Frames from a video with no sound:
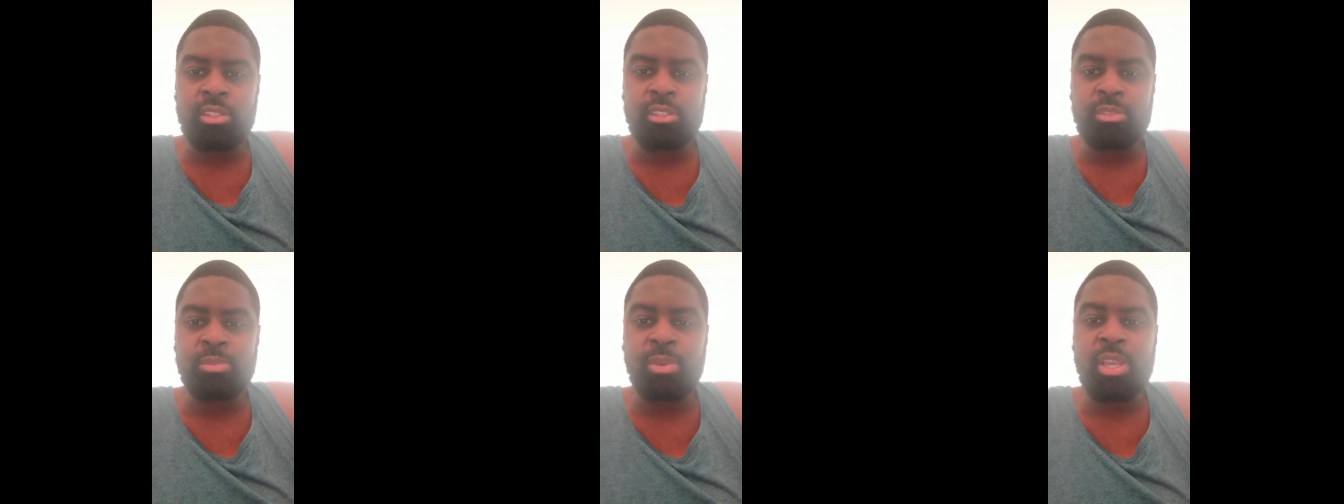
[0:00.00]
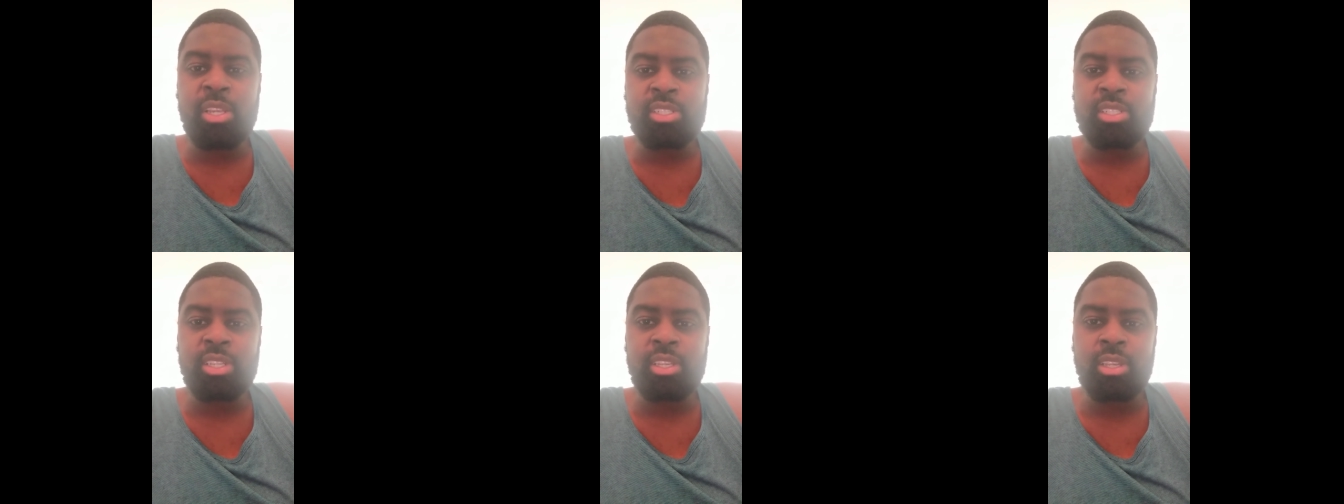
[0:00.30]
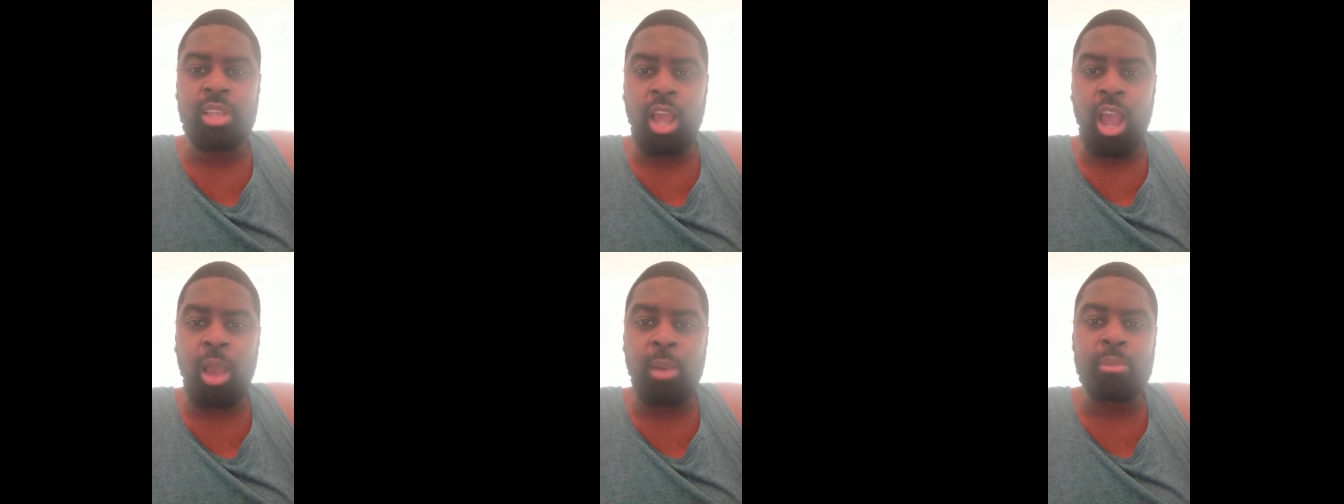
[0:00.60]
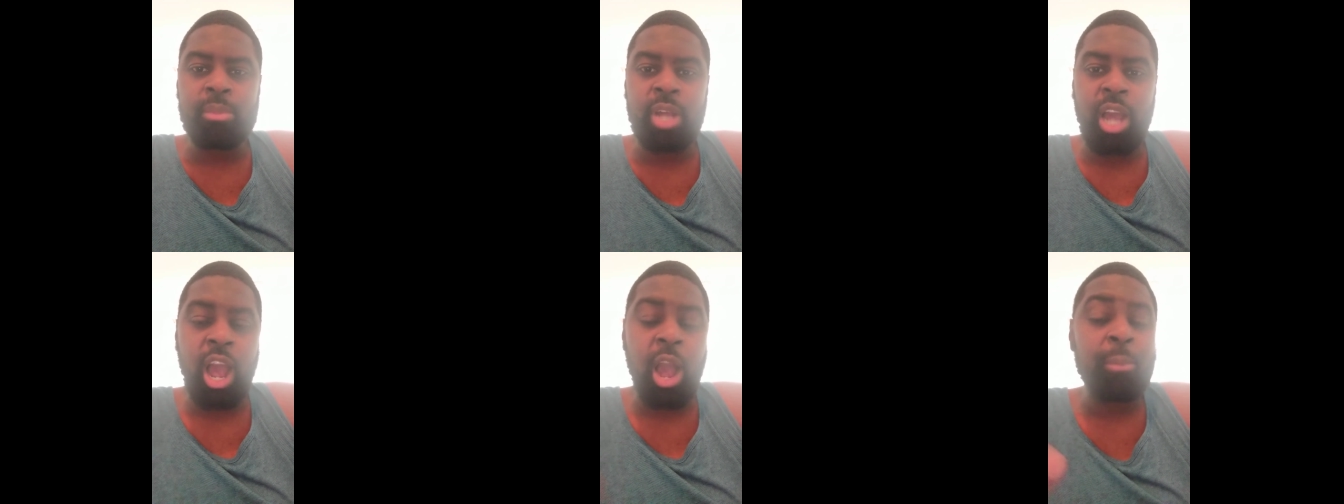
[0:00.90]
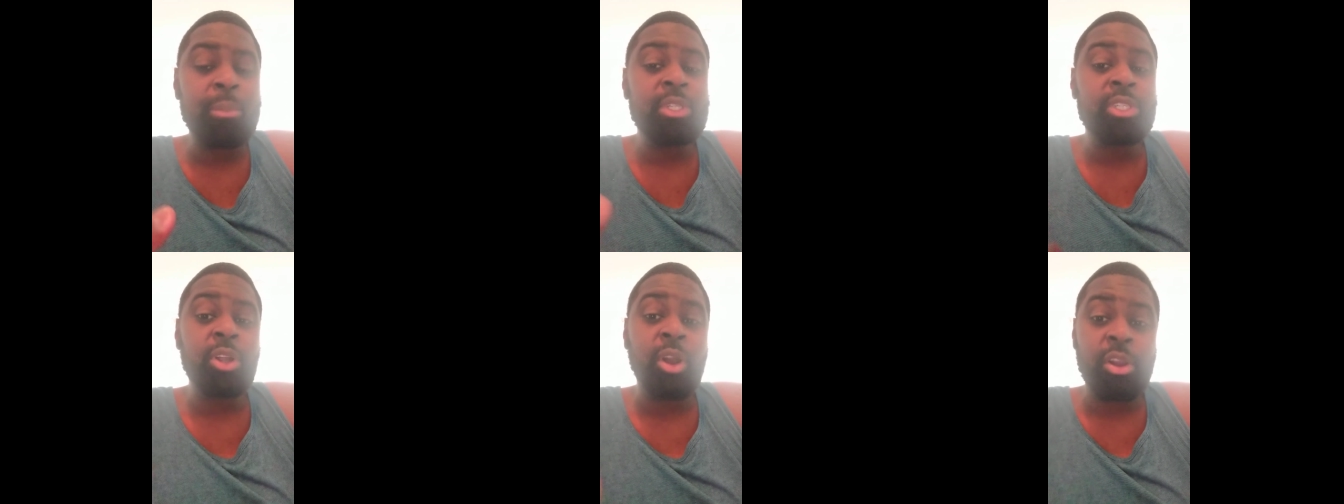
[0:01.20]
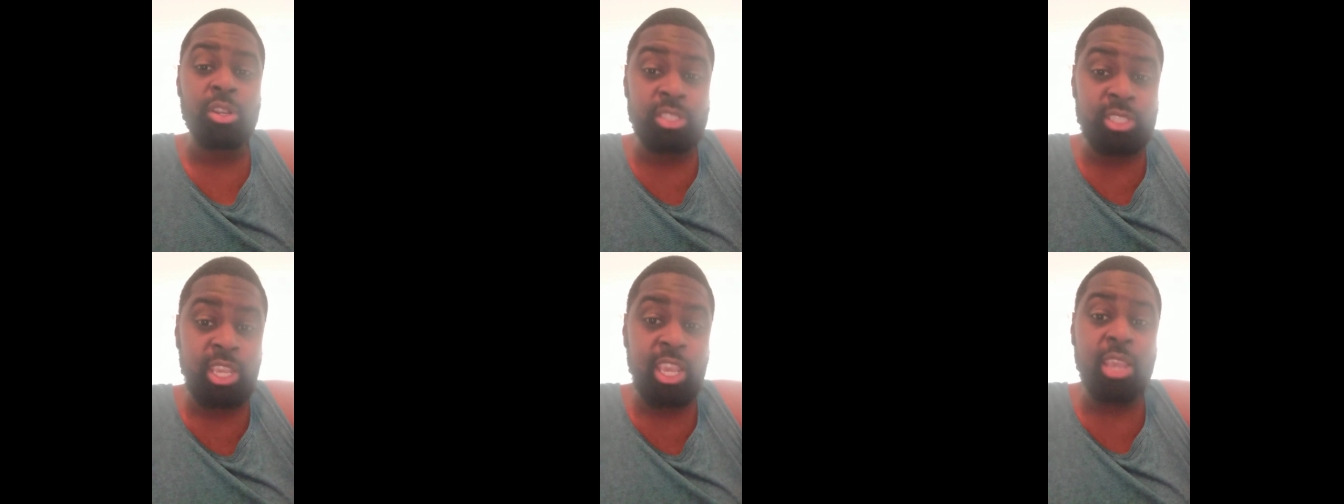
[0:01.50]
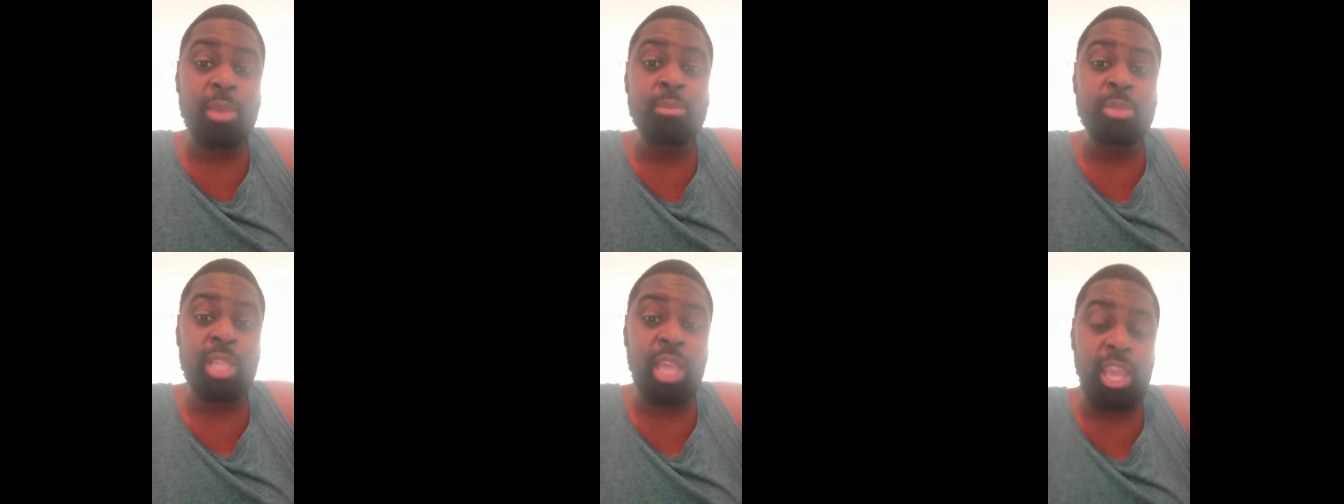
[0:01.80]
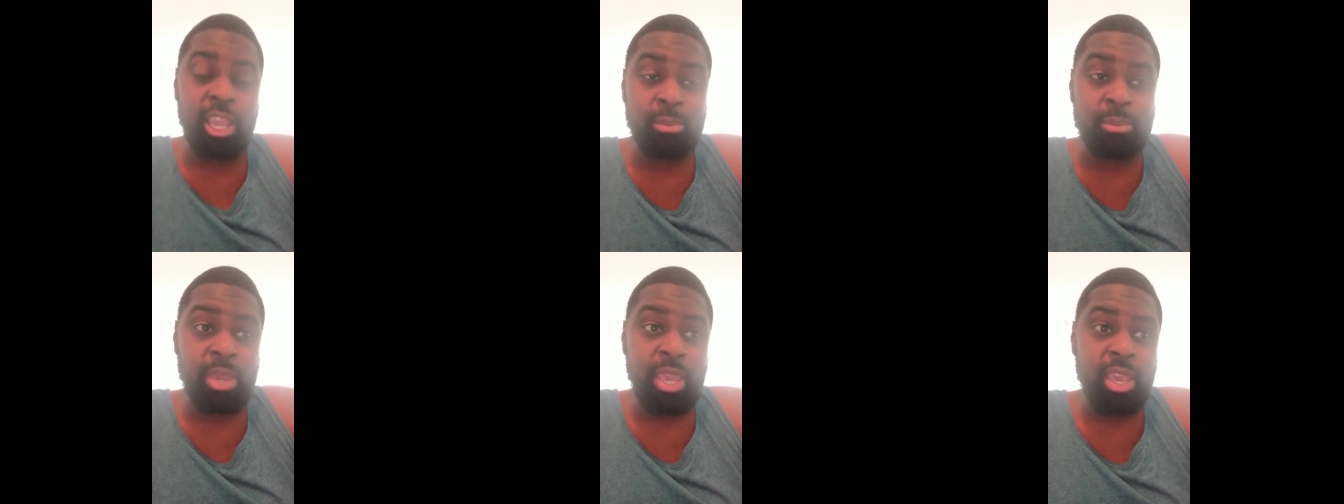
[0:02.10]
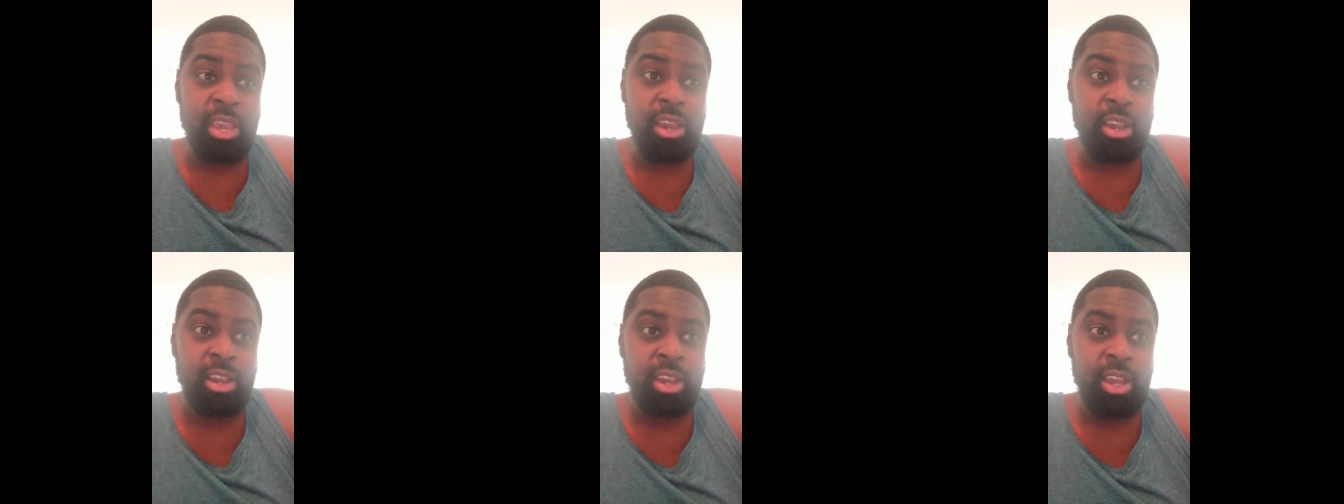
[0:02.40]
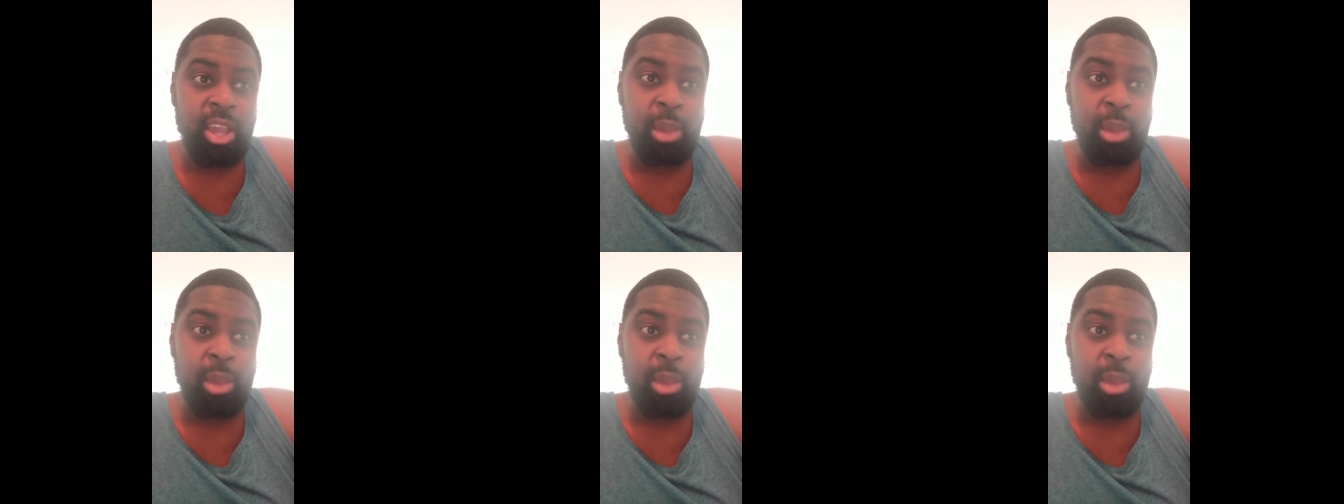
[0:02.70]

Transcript: especially I'm I'm a dark skinned black male,